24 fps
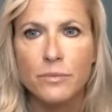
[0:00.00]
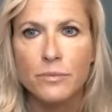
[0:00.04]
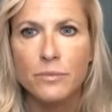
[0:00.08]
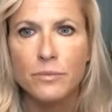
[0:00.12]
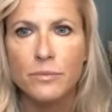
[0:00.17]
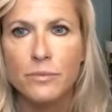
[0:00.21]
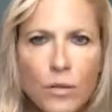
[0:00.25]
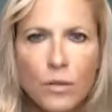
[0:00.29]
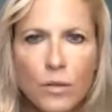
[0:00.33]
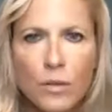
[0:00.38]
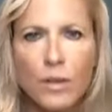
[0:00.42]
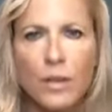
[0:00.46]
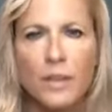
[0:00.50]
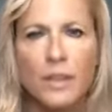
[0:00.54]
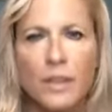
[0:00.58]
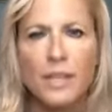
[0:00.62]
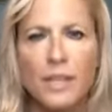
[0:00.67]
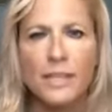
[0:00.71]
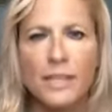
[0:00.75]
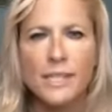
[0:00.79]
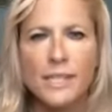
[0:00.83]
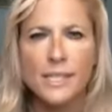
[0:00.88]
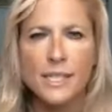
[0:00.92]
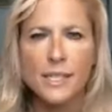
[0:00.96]
I
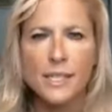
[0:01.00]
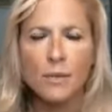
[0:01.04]
think it's